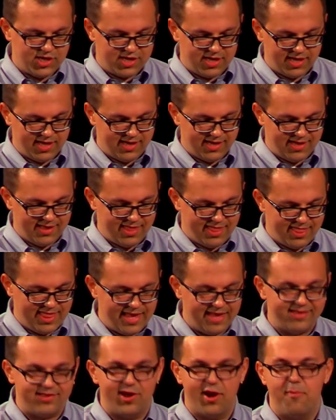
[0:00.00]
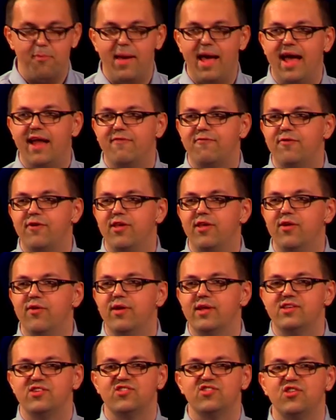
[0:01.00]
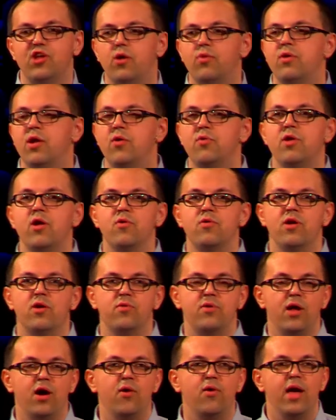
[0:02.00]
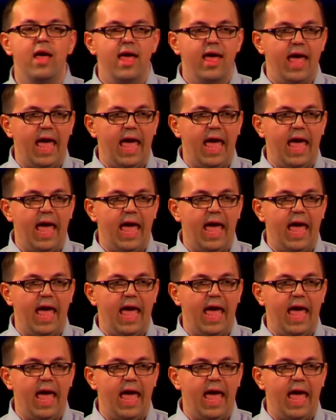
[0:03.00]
the things that are bad for you, and just no, no, no, no, no.